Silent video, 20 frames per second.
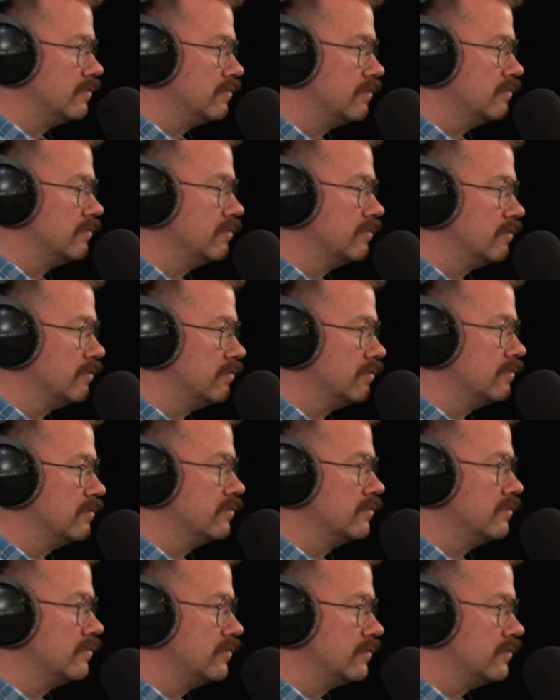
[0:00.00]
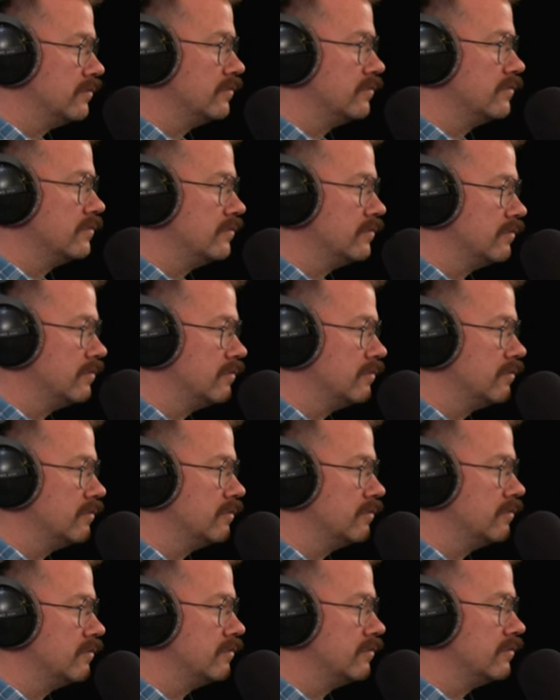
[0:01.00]

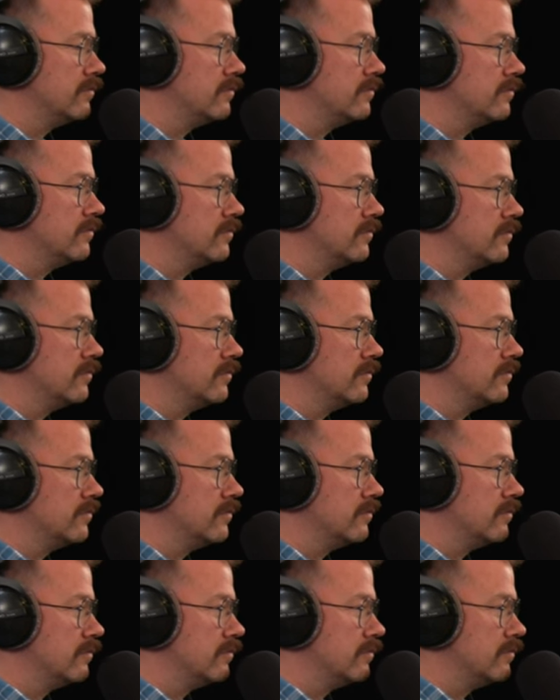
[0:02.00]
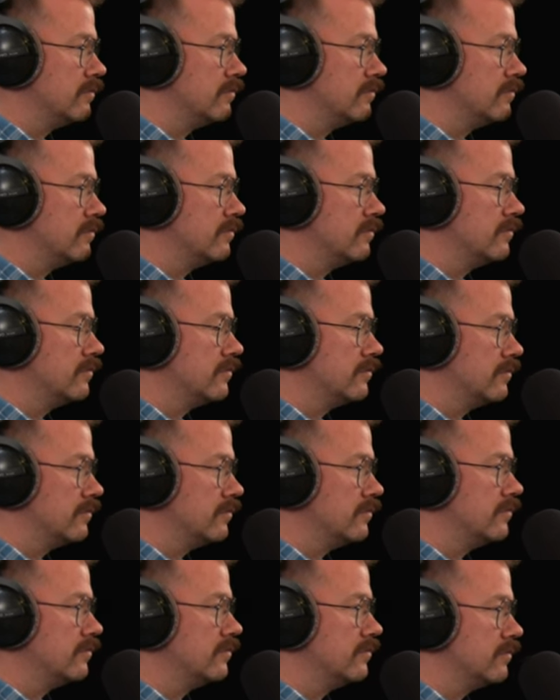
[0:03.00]

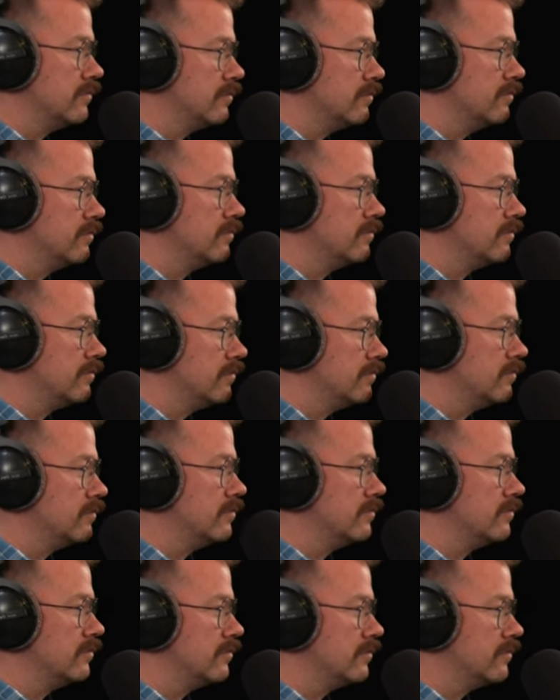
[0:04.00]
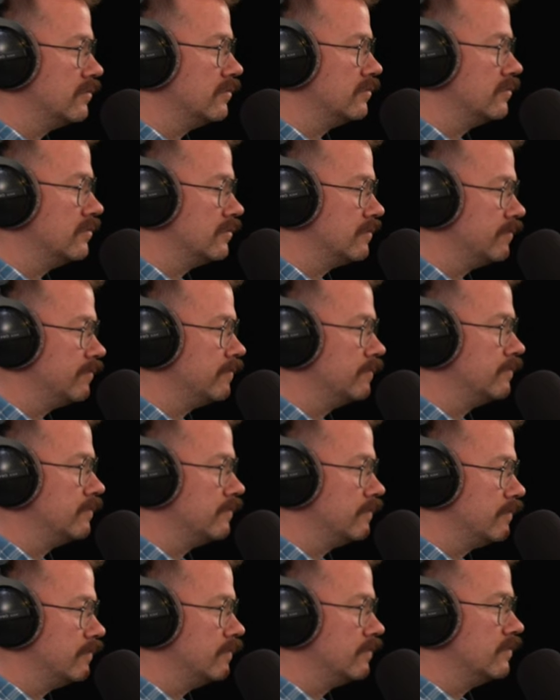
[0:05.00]

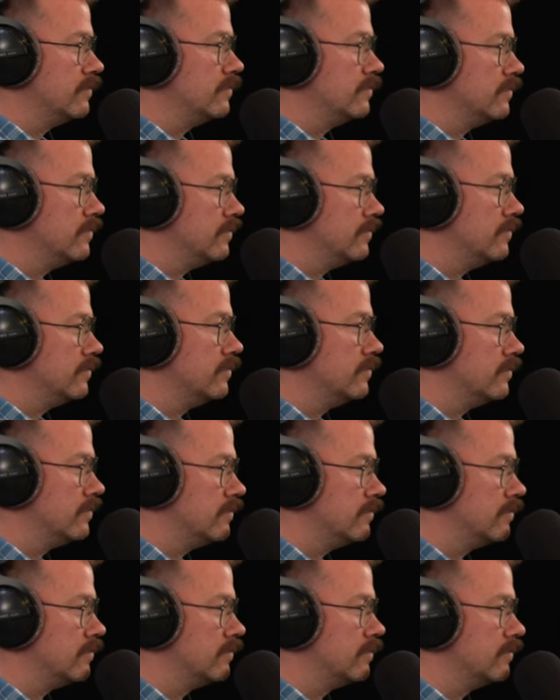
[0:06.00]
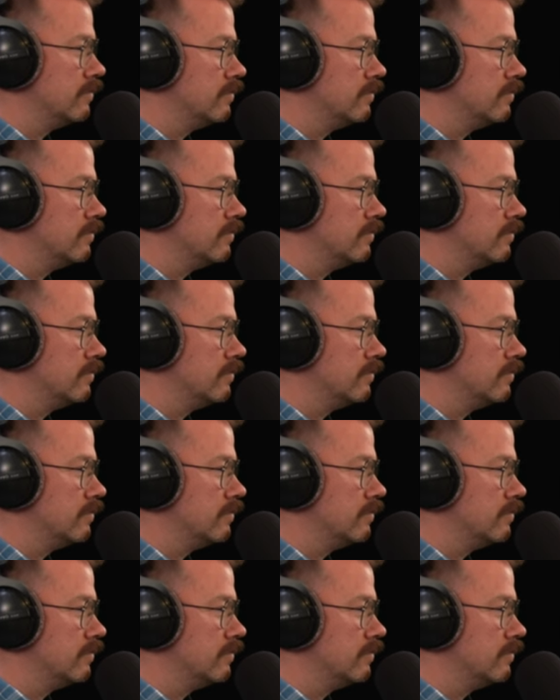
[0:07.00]
[no speech]